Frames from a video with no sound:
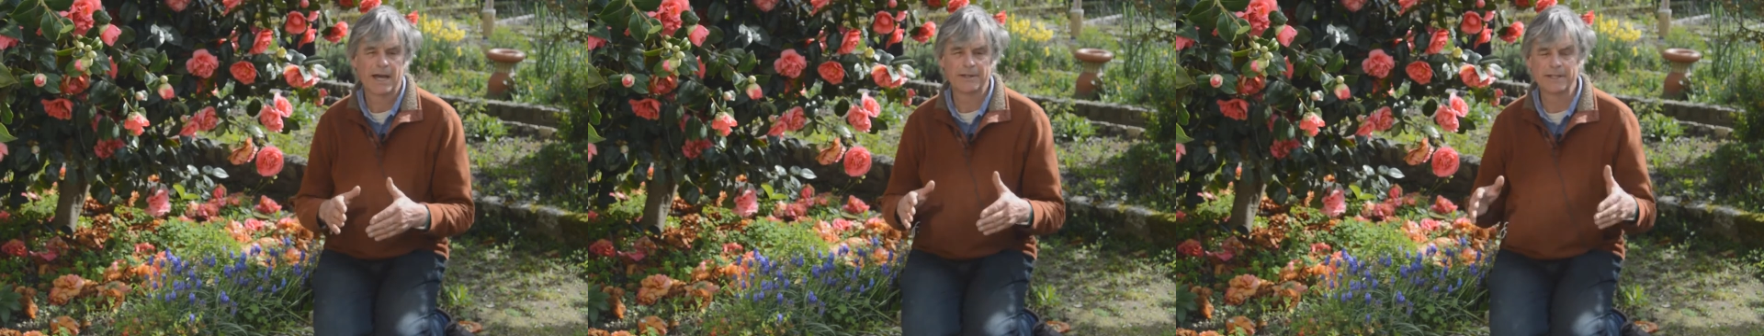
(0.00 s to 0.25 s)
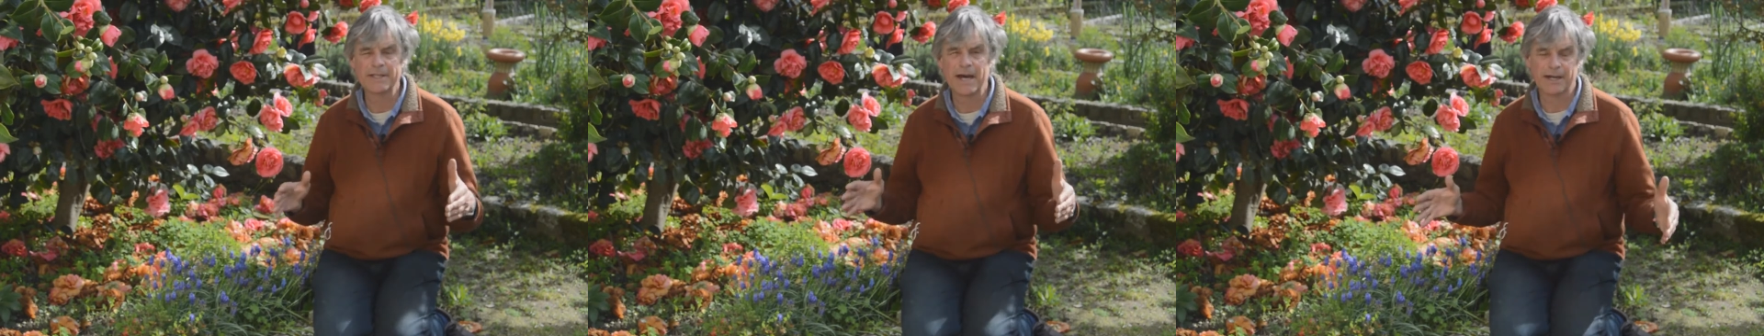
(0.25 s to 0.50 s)

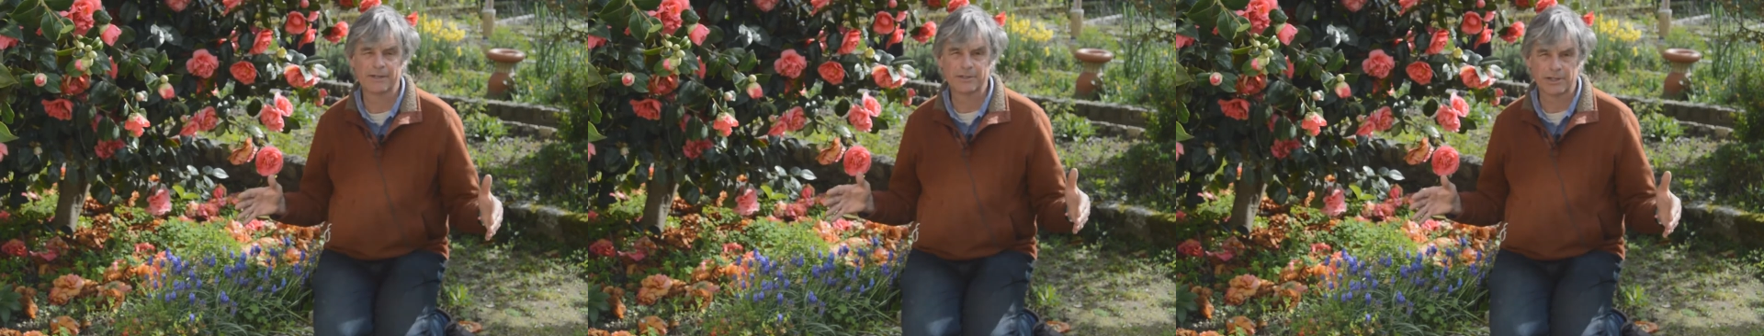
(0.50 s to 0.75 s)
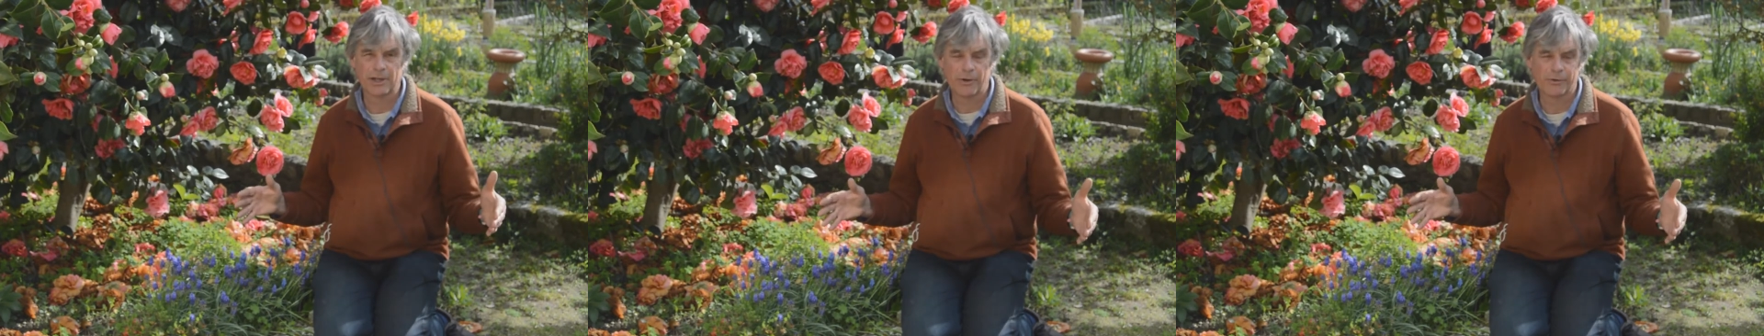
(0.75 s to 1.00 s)
and a
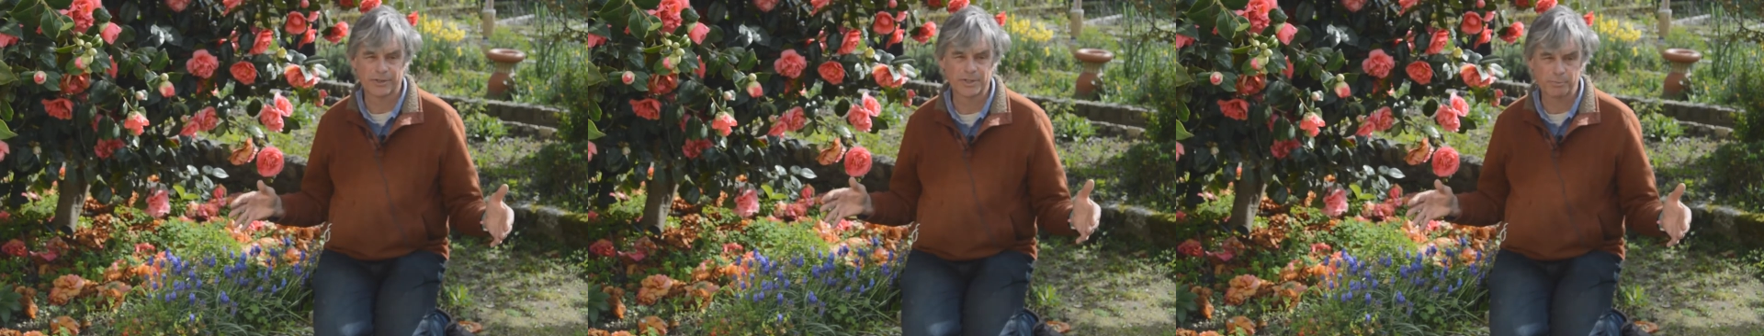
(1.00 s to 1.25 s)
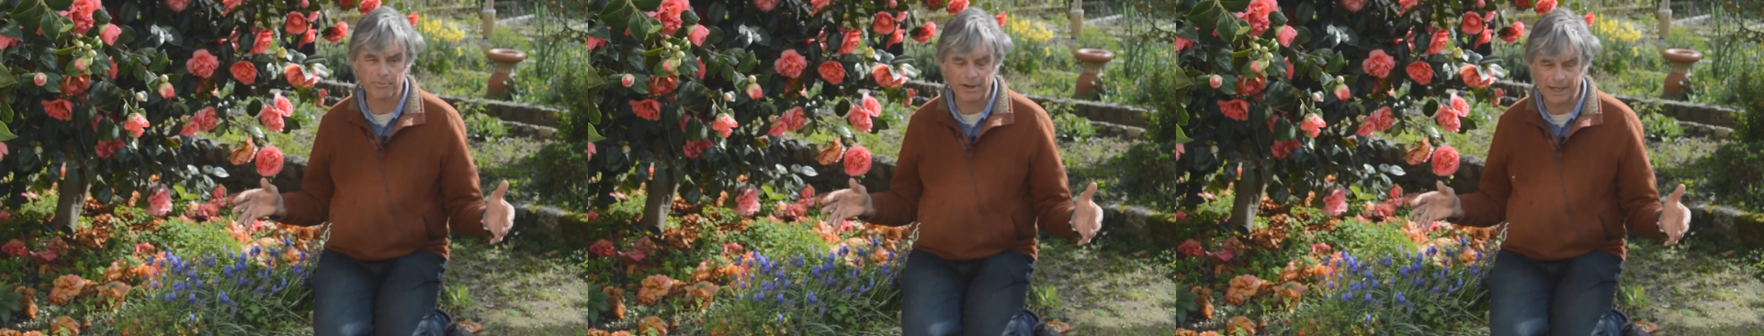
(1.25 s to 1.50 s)
nice long
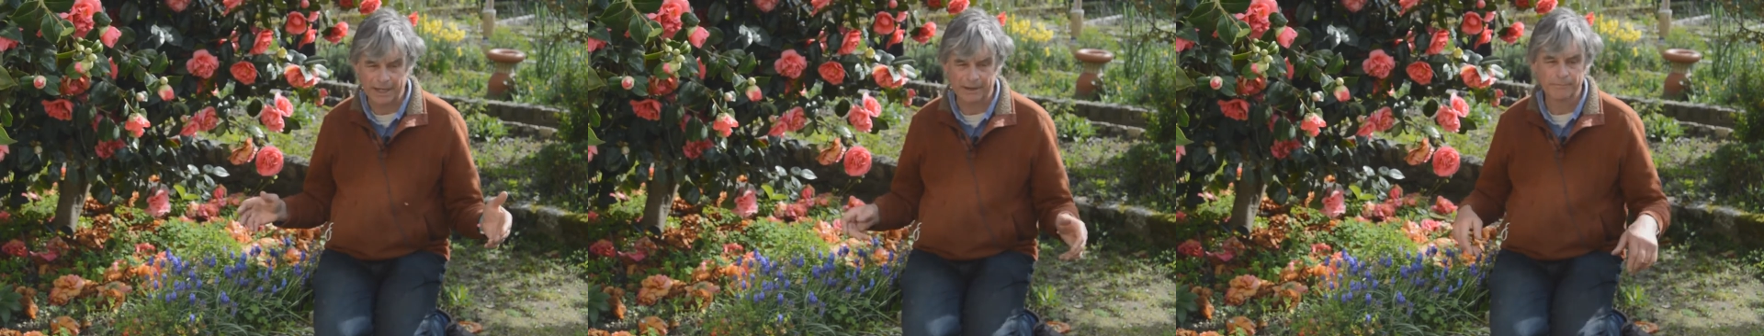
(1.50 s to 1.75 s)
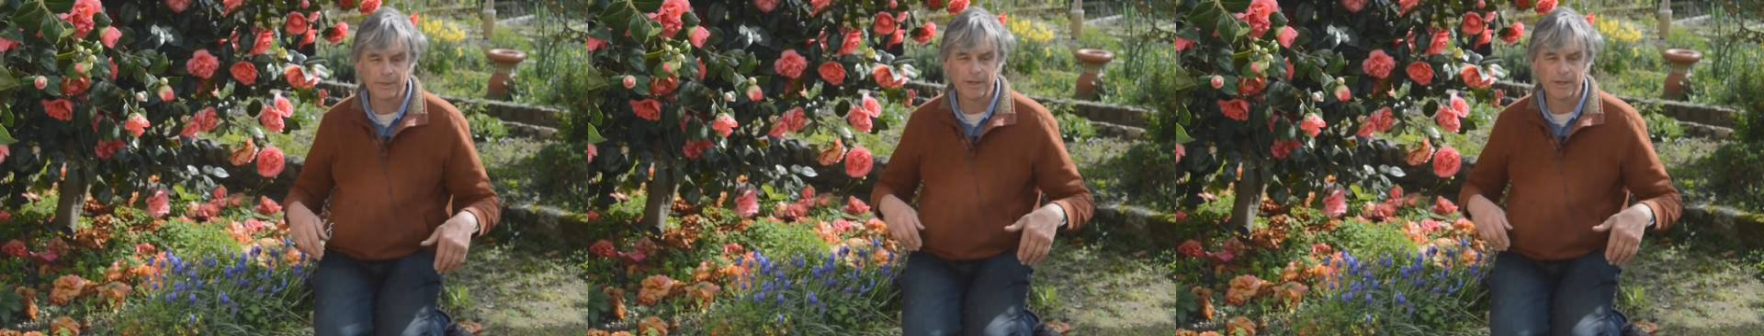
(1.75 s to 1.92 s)
spring.